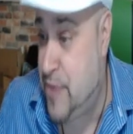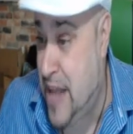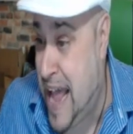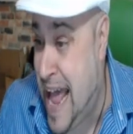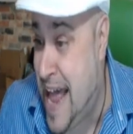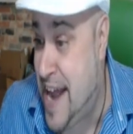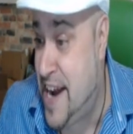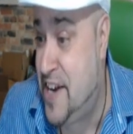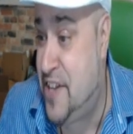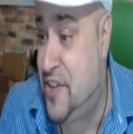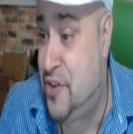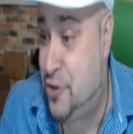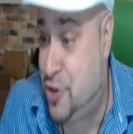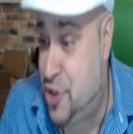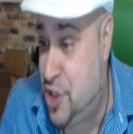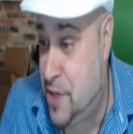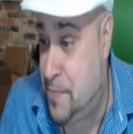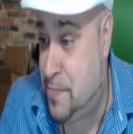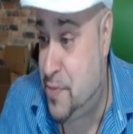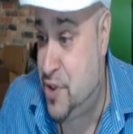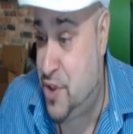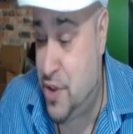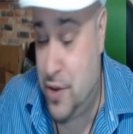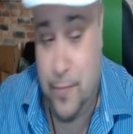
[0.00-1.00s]
adding their
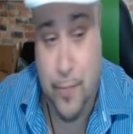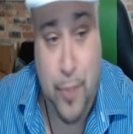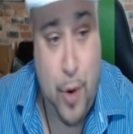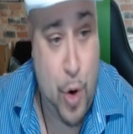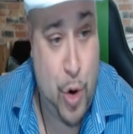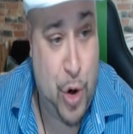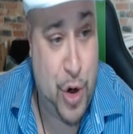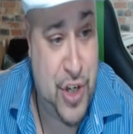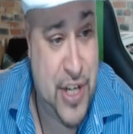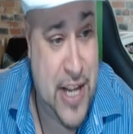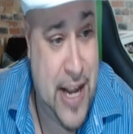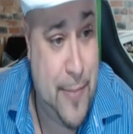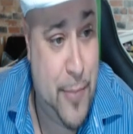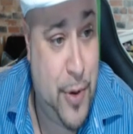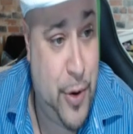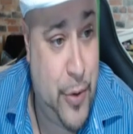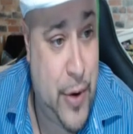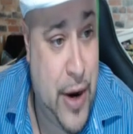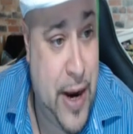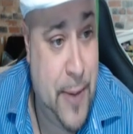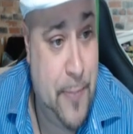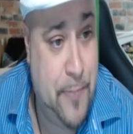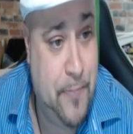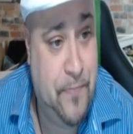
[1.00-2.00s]
chips to the poker table,
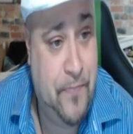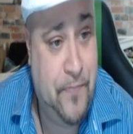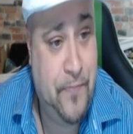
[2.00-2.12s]
right?